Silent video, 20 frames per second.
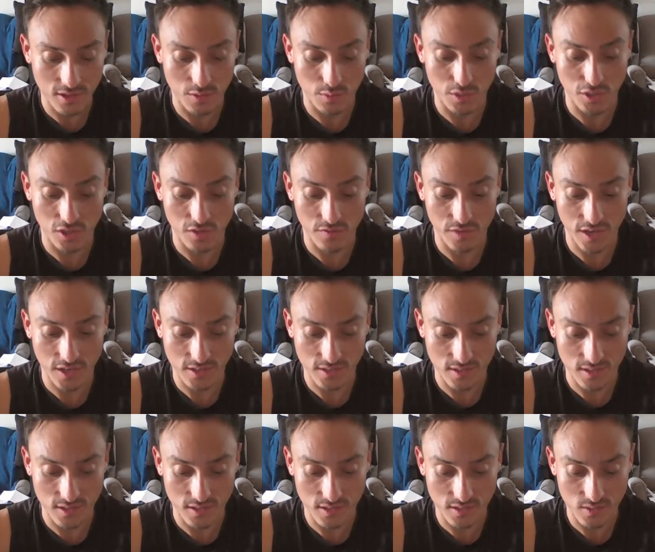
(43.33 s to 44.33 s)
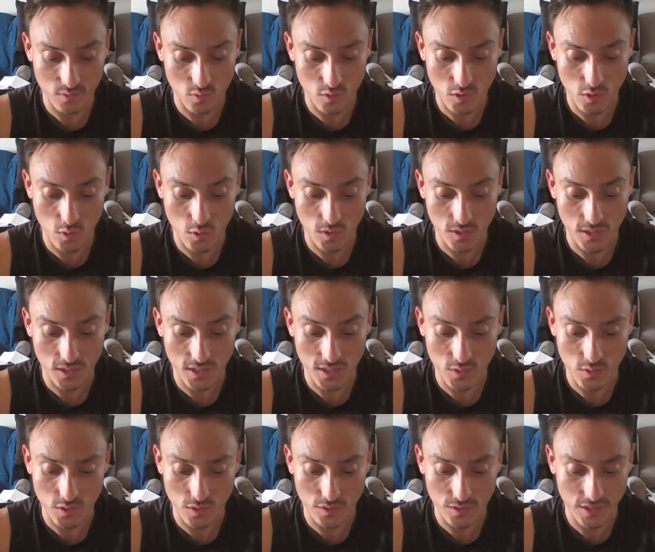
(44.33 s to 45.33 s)
The book of Exodus records
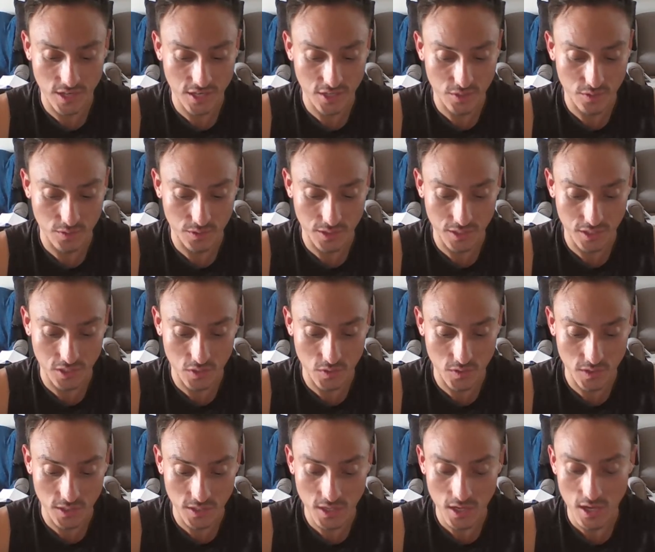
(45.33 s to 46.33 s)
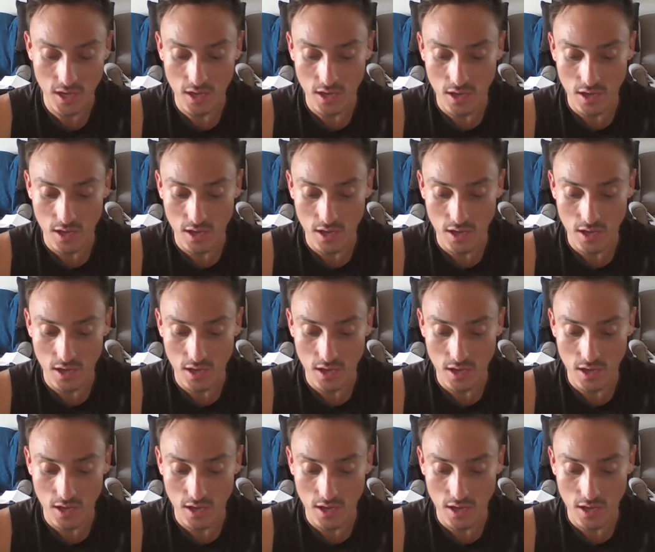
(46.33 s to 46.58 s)
Israel's natural history,